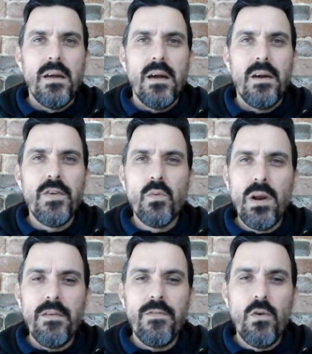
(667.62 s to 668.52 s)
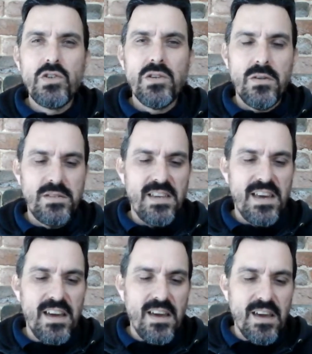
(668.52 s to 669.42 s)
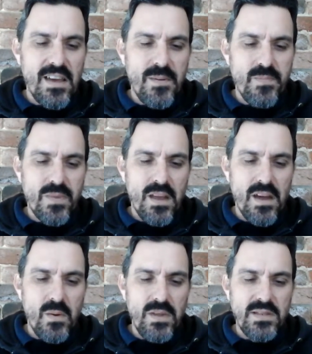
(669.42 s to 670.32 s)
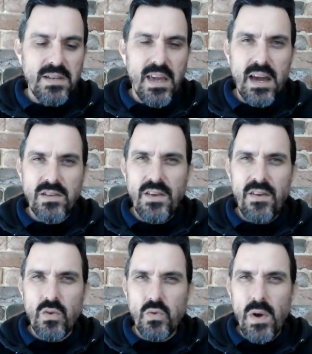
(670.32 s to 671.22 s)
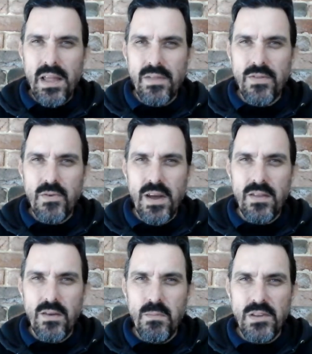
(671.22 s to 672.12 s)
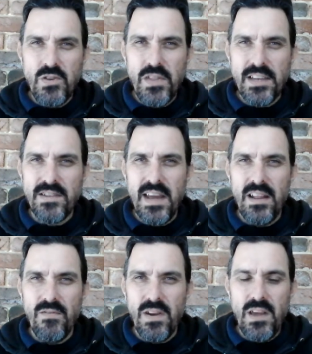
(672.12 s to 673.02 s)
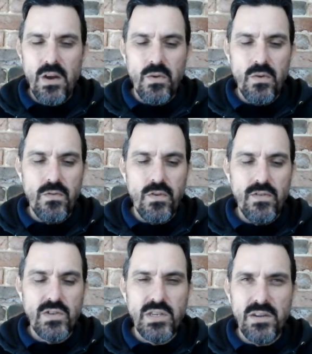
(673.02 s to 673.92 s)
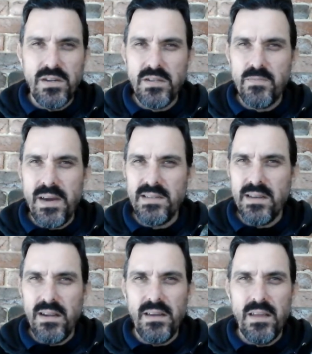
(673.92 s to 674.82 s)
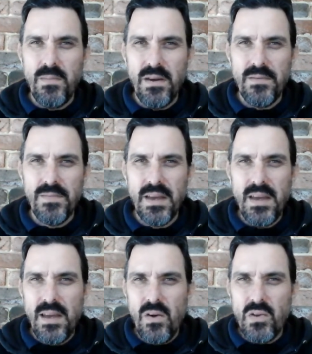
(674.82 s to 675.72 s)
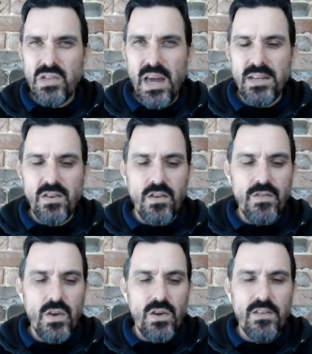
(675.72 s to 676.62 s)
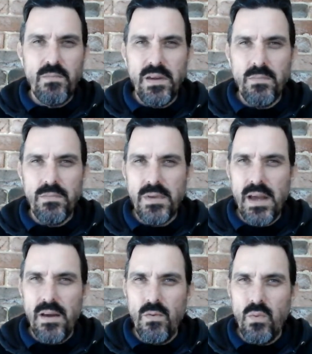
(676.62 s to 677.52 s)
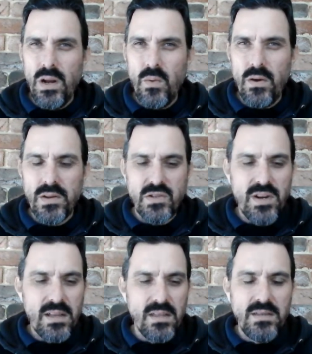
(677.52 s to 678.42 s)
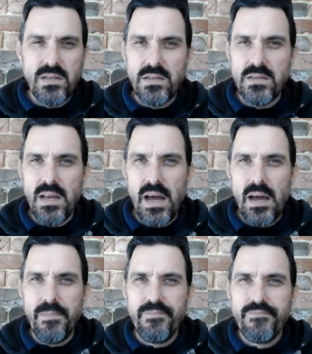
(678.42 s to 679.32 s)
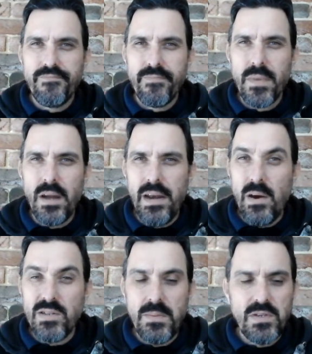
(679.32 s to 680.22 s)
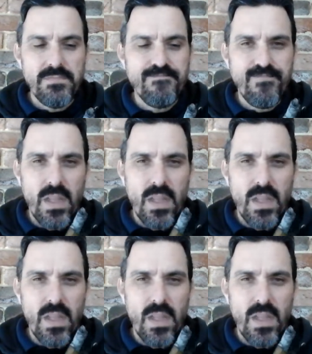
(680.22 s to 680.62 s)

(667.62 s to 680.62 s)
I feel really fortunate with the cigar because they've had a good run throughout the mid-2018 video review series. Basically, all cigars I reviewed have been really well constructed. This is no exception.